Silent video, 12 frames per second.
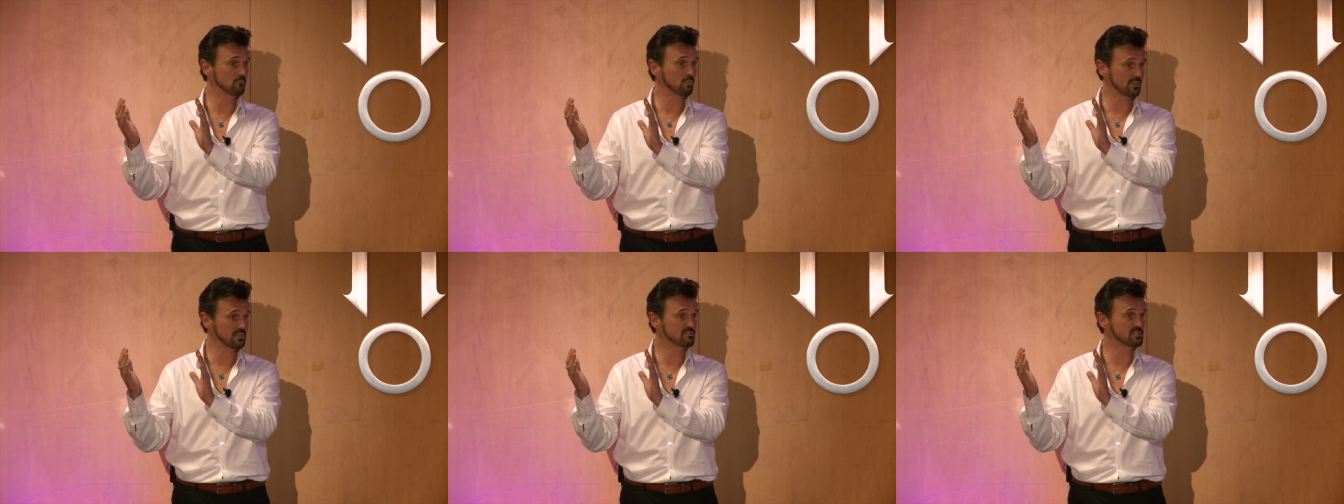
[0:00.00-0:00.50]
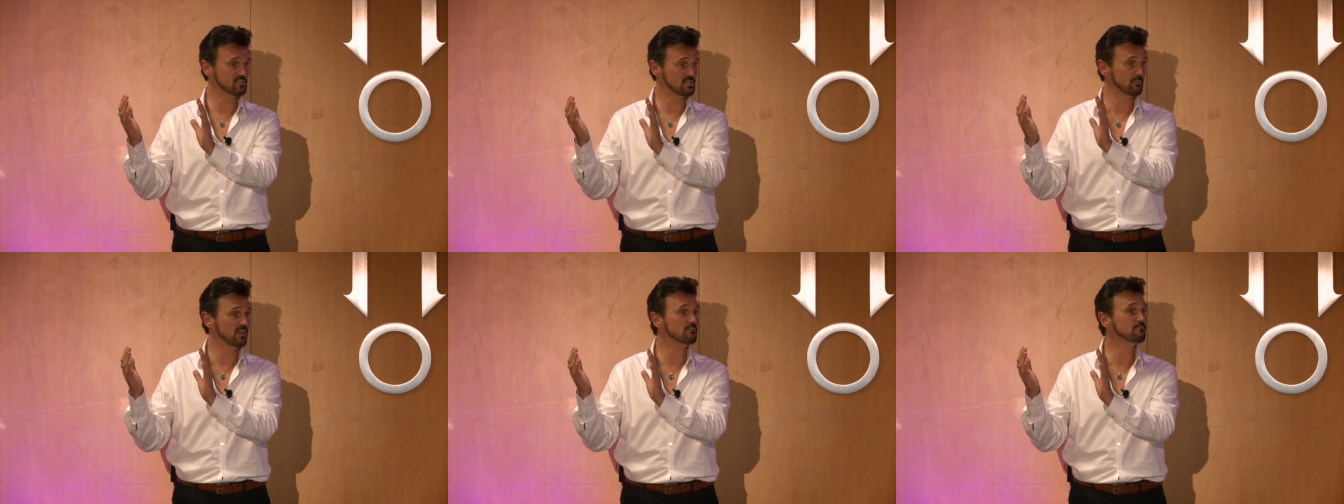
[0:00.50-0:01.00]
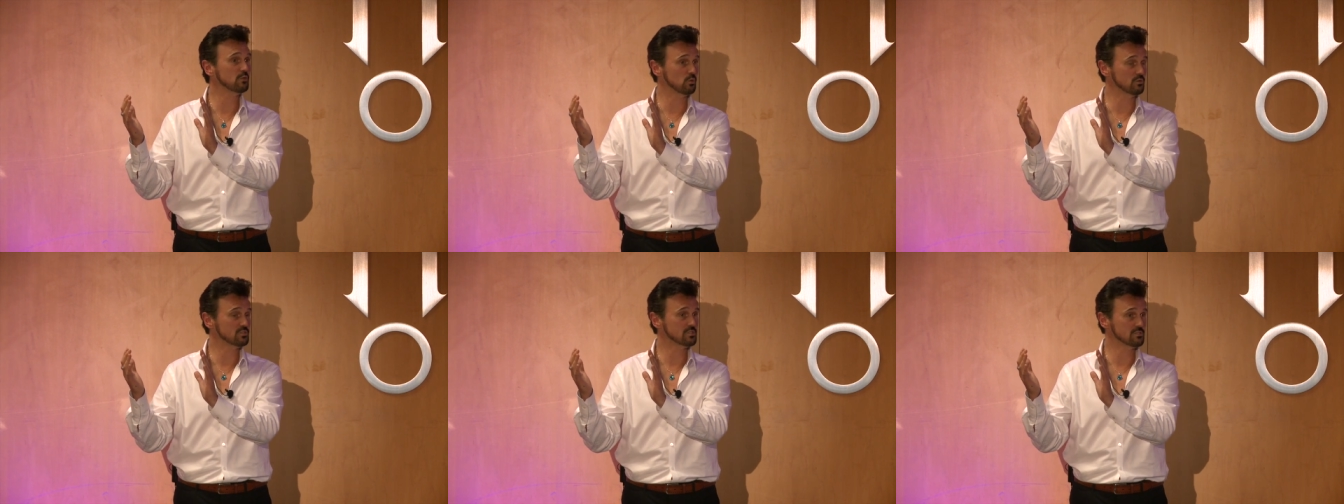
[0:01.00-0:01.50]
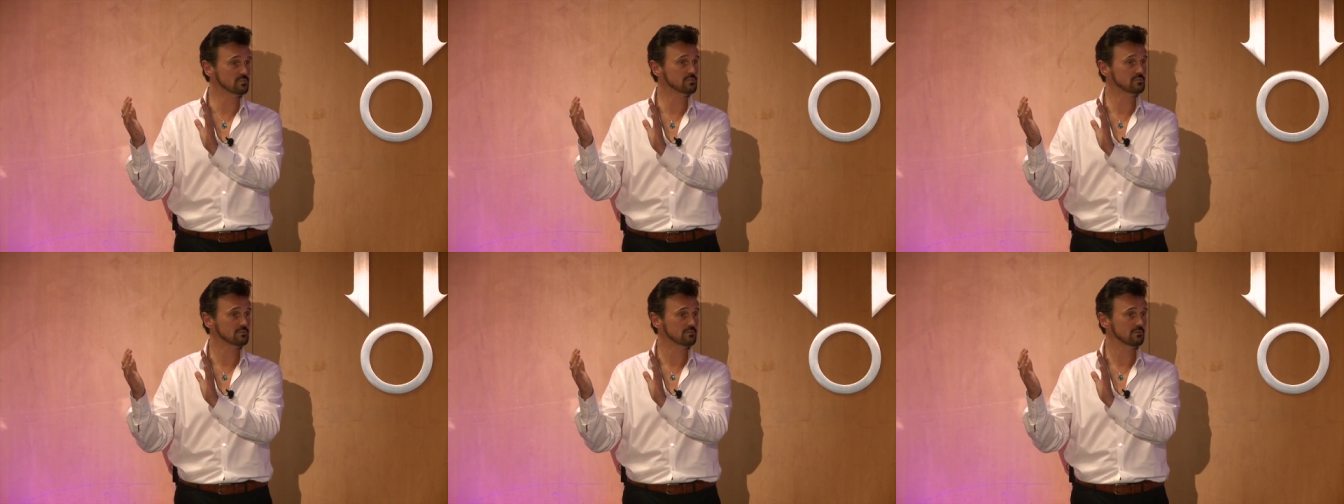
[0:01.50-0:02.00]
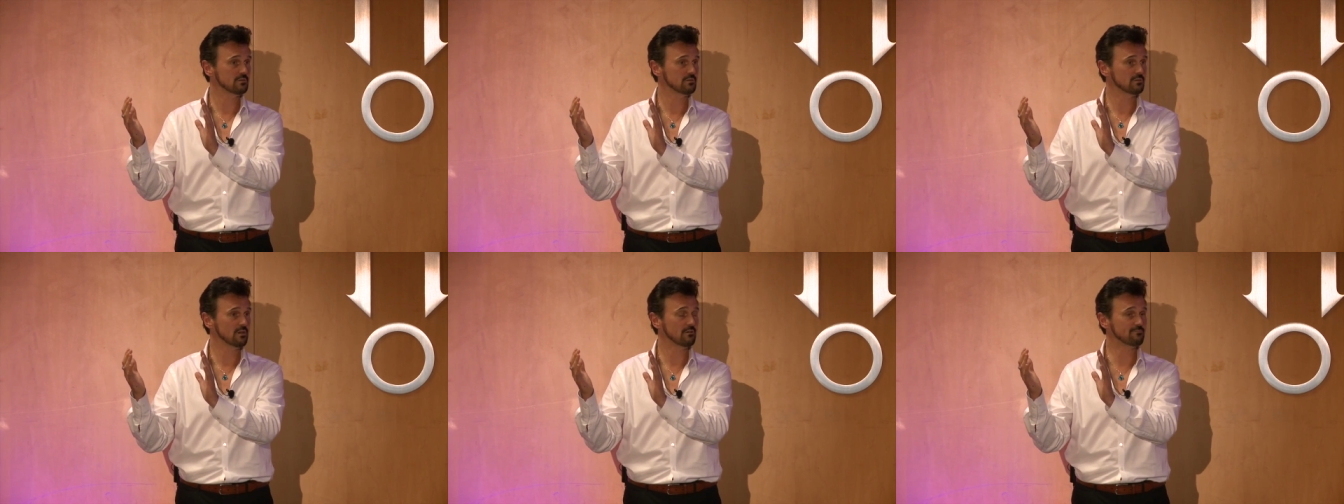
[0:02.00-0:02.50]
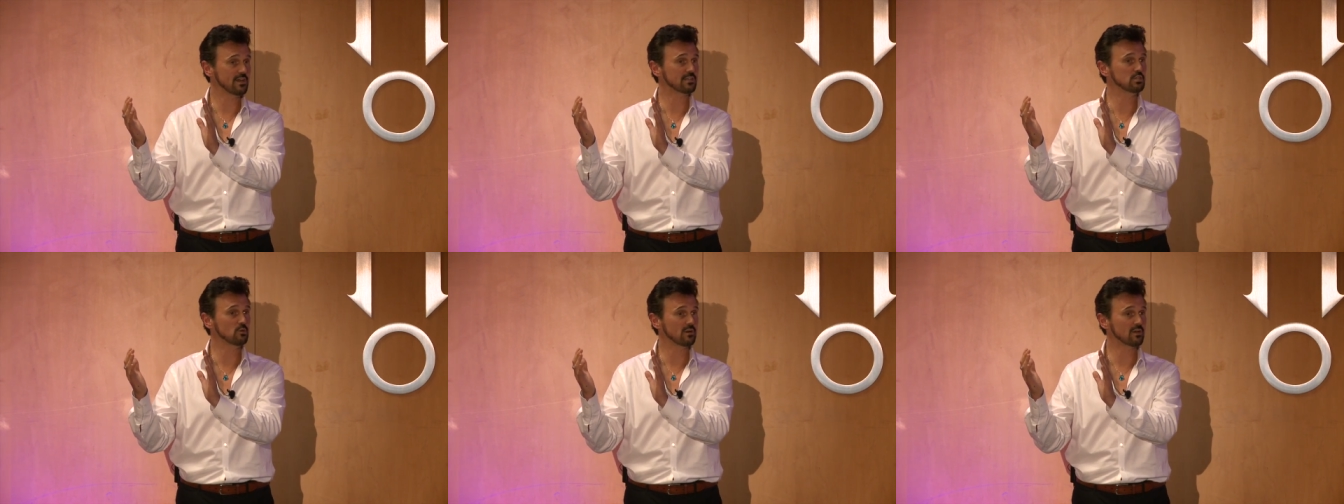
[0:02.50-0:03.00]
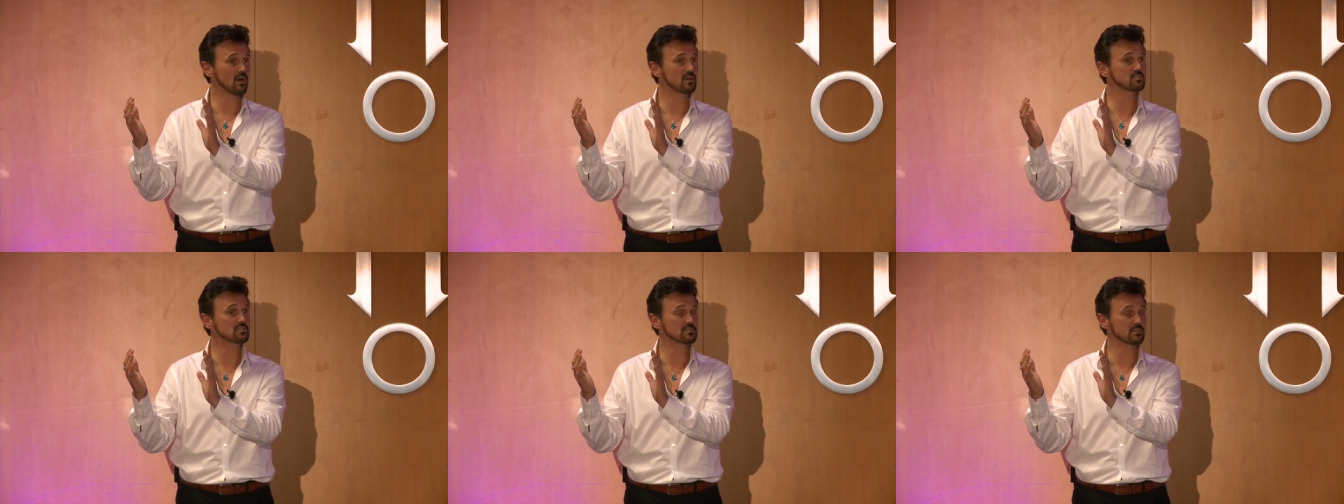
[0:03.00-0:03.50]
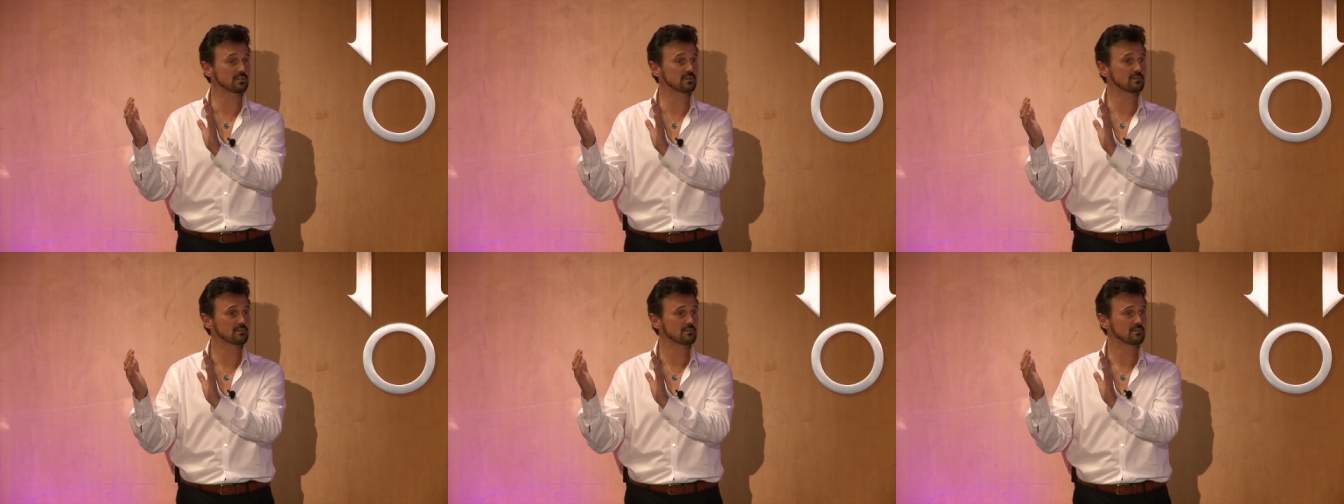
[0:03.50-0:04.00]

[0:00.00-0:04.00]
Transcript: belief system influences affecting you unconsciously,